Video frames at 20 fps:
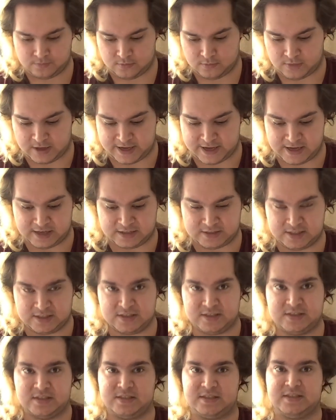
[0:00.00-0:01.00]
because
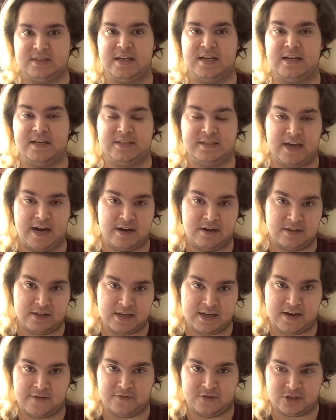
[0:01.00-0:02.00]
it's an entirely
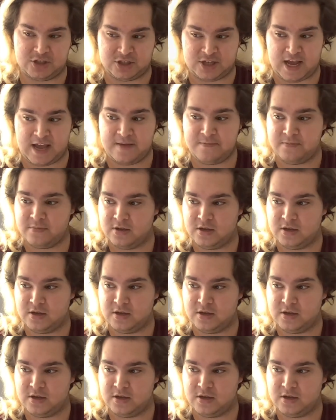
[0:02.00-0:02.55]
different shape.